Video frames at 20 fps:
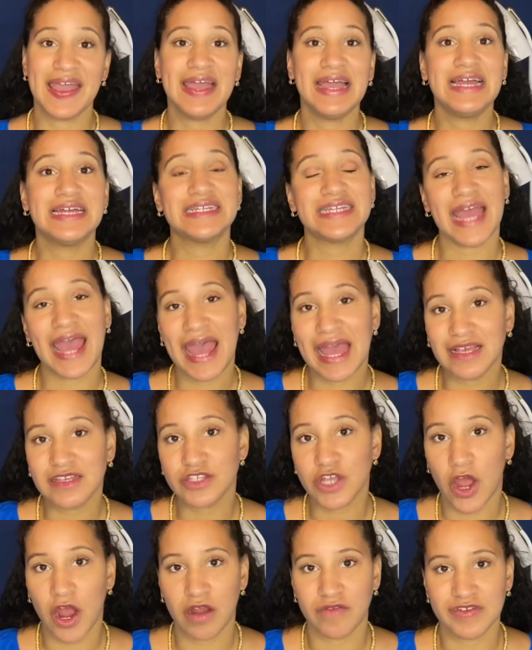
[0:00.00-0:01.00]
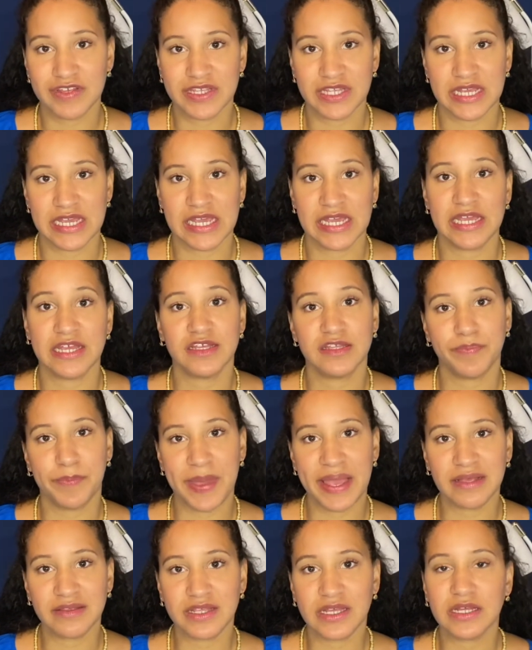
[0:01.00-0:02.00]
Tax harvesting is
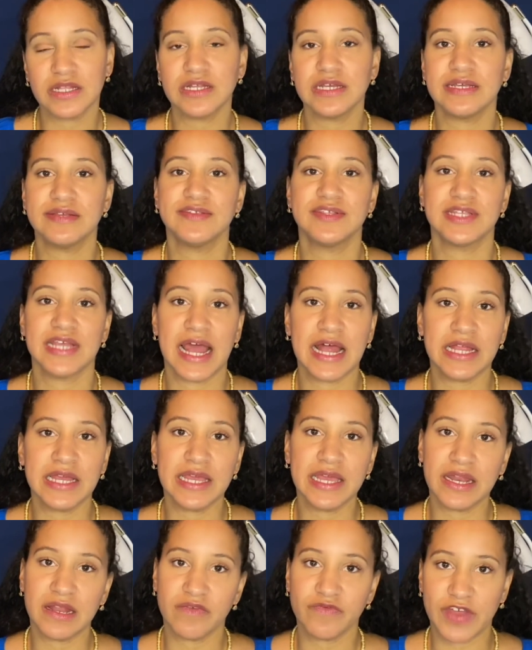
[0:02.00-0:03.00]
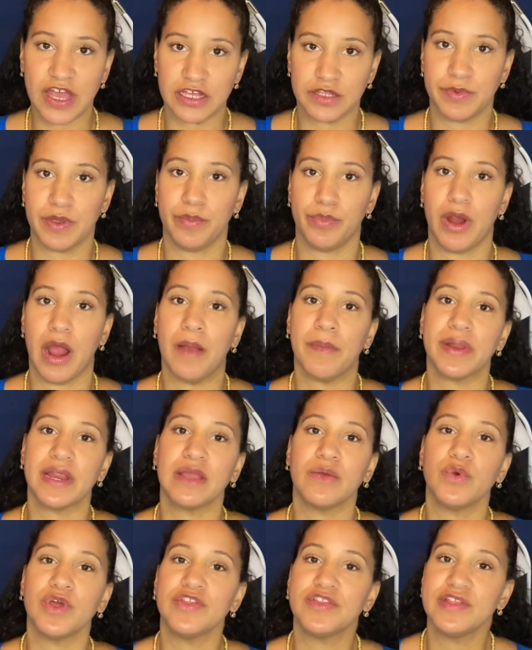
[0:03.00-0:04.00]
basically selling an investment property
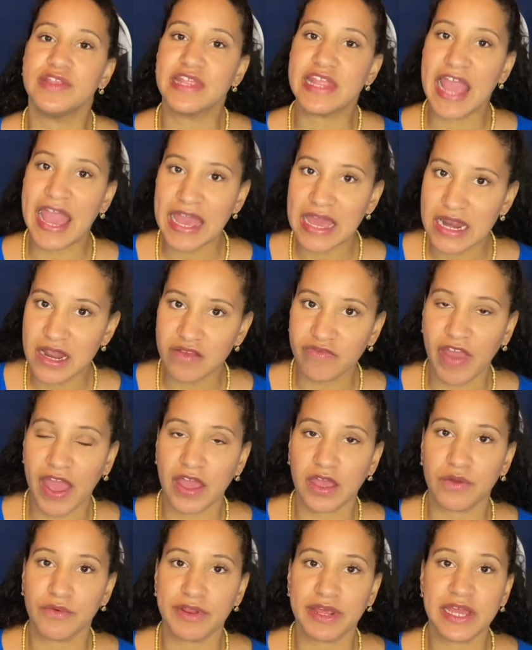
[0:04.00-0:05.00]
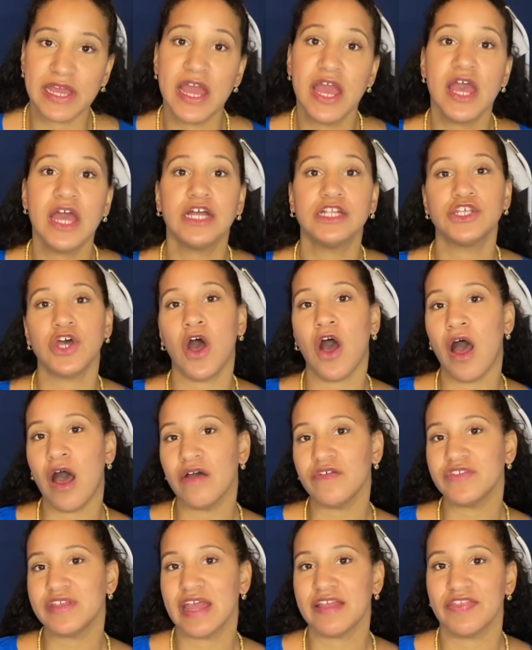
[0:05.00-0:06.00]
with negative equity to
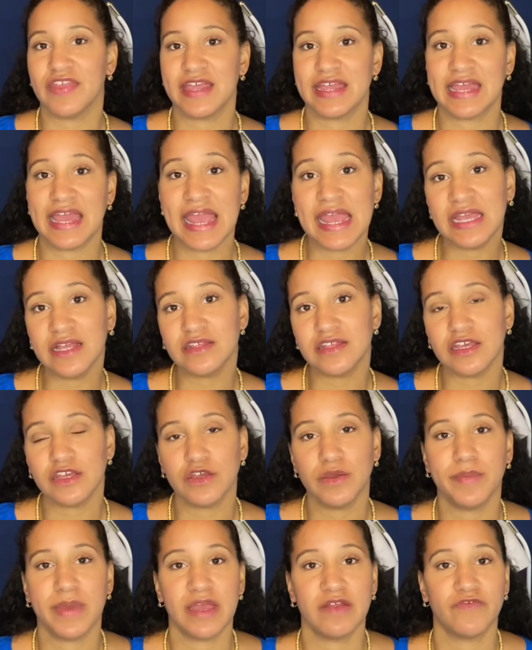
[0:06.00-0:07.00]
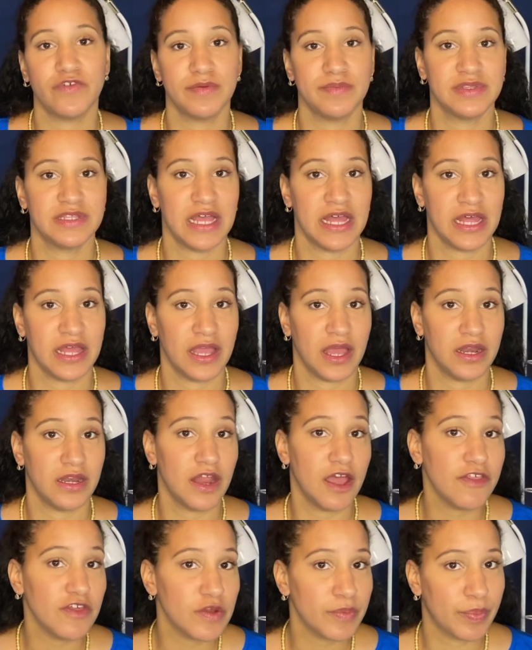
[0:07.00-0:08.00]
offset the gains that you made from selling
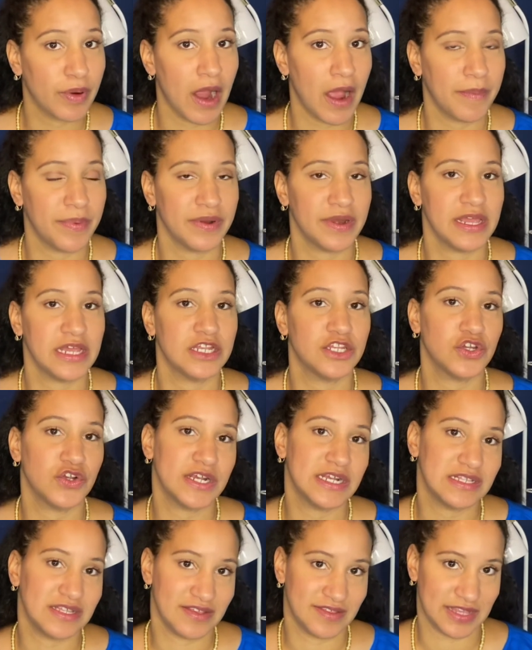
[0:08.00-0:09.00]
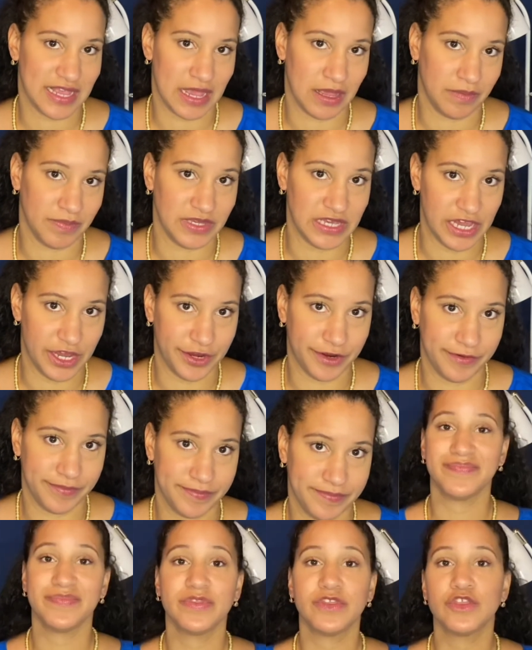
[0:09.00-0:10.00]
another property during the same year.
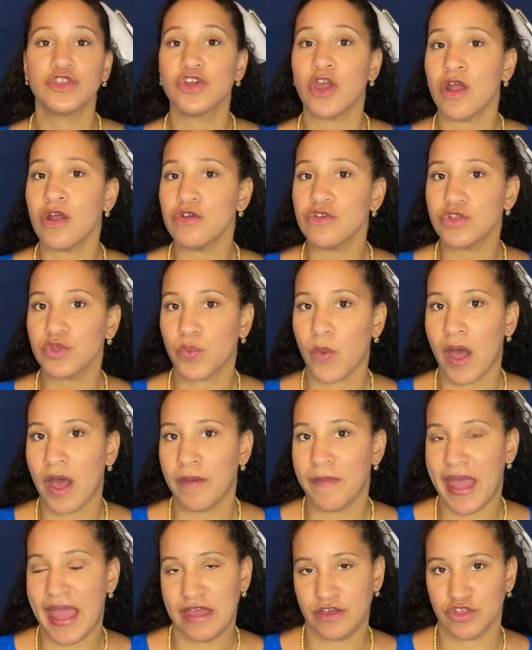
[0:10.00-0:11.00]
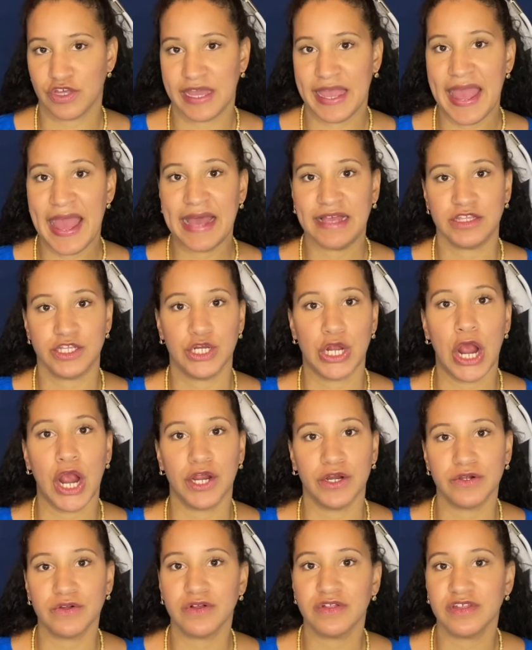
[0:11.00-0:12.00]
Charles Schwab actually has an
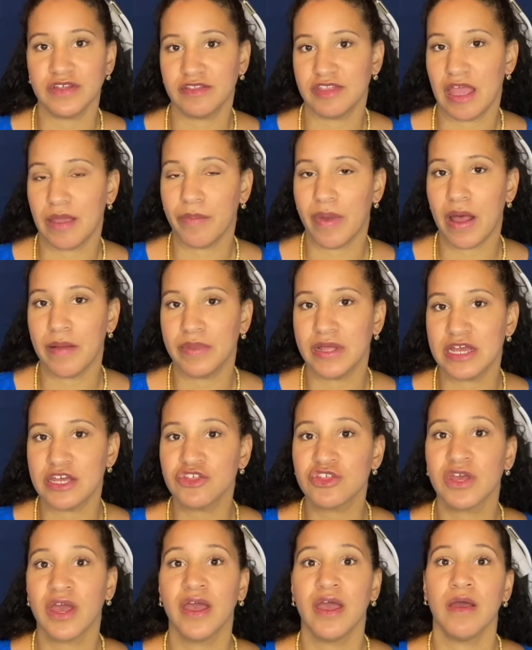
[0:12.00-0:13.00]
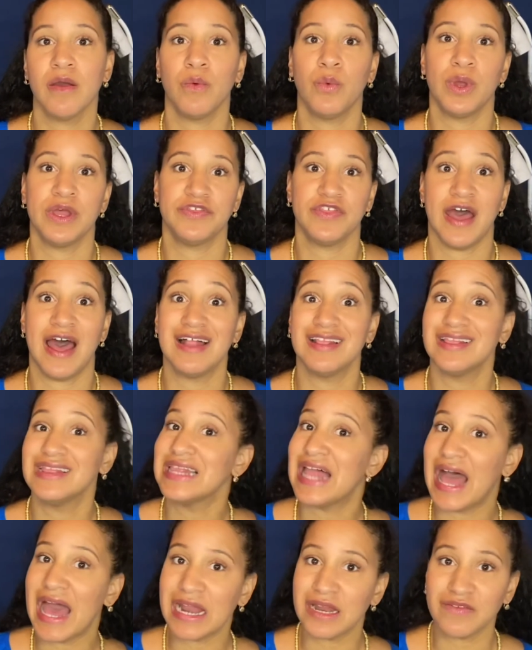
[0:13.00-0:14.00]
article that they published with a
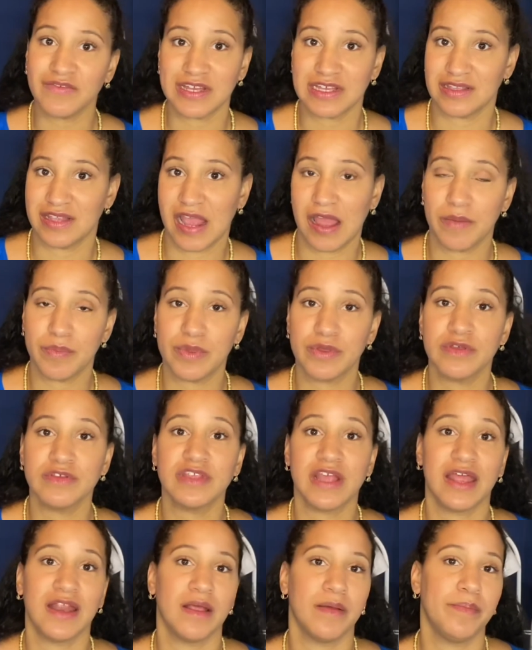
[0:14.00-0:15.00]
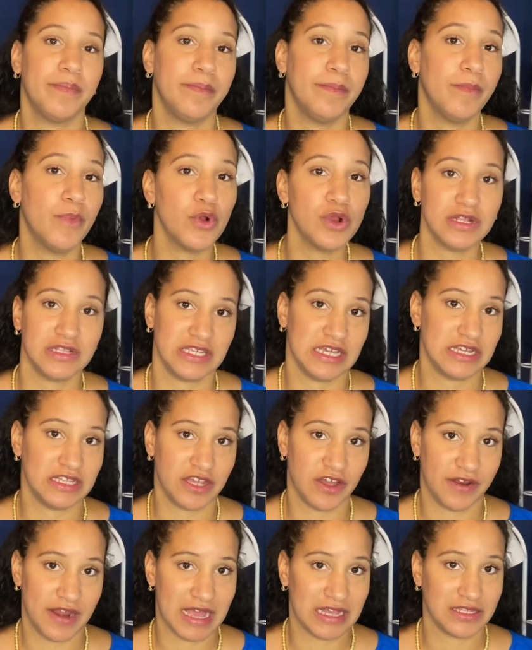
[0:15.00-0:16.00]
lot of examples and a more detailed
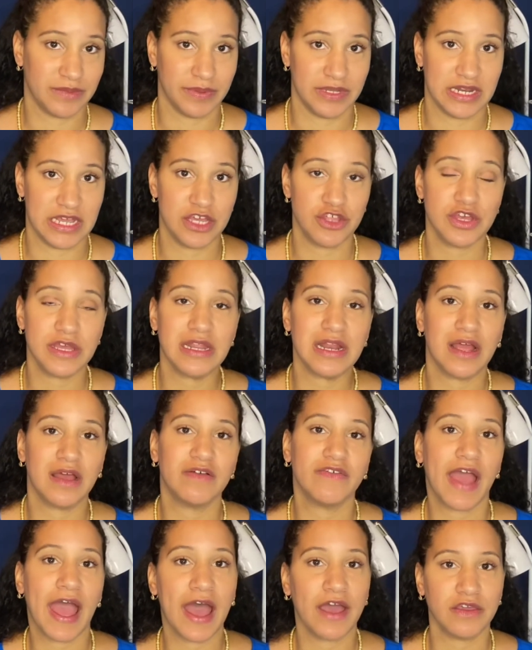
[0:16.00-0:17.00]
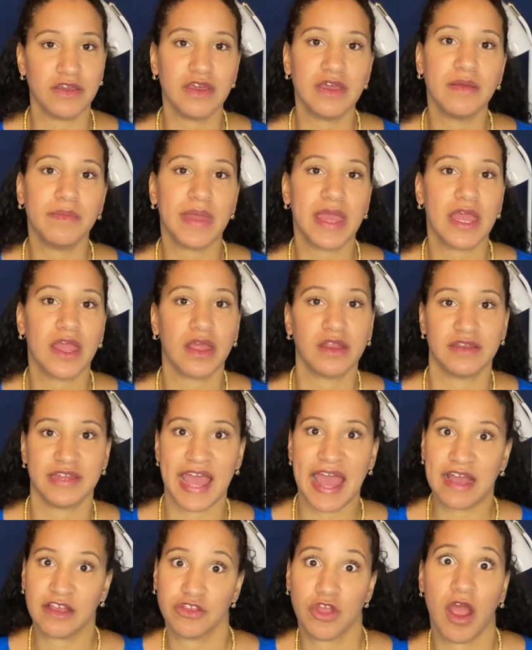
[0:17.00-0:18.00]
explanation of how you can make
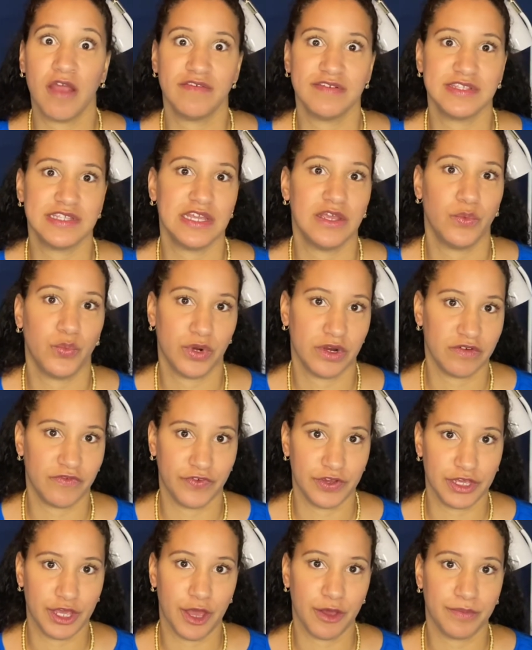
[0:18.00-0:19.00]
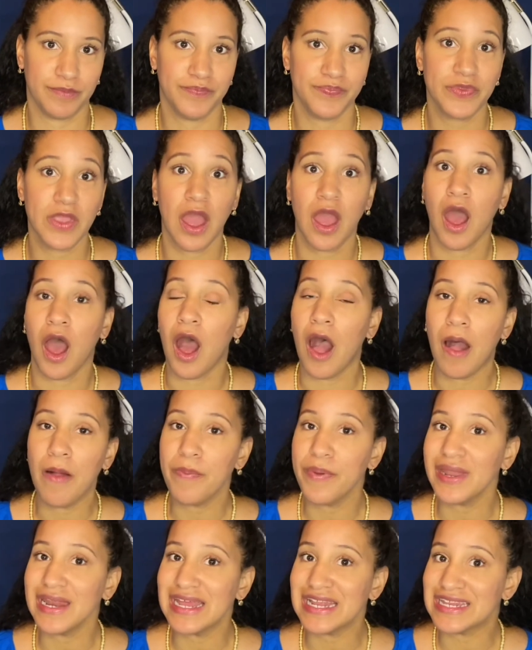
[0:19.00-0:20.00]
tax harvesting work for you. I'll put
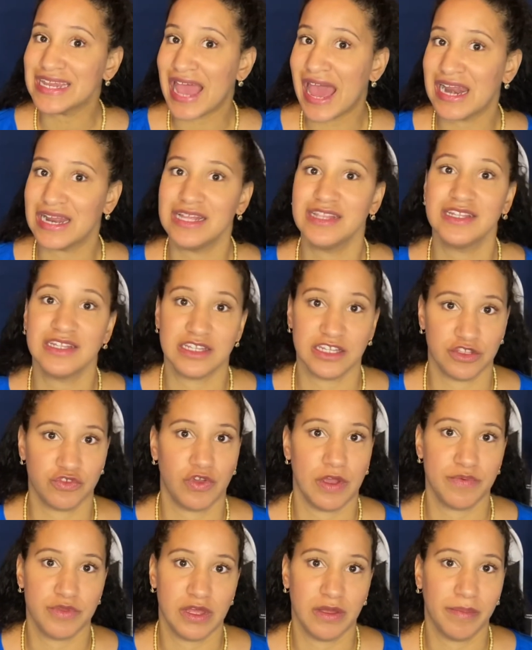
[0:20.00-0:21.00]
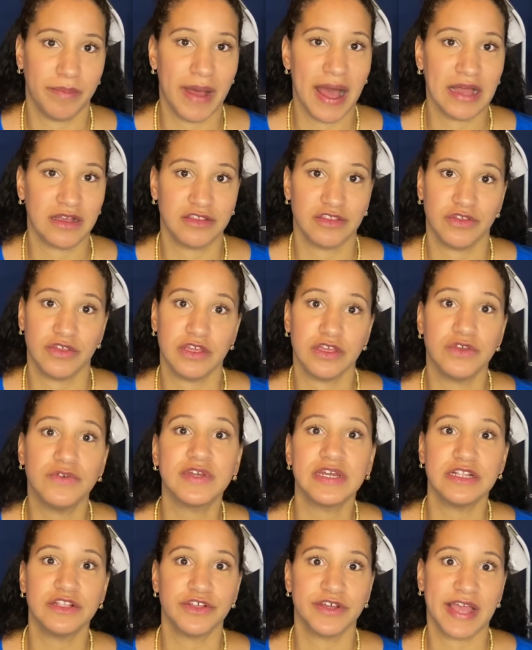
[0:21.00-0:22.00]
it down in the description box so that you can
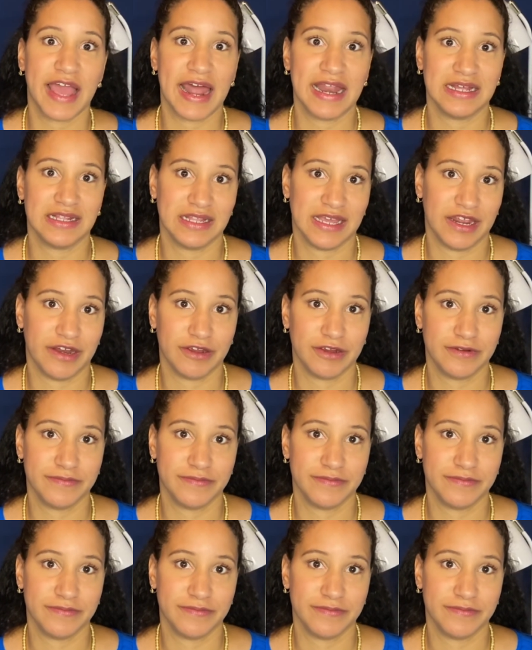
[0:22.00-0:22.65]
look at it later.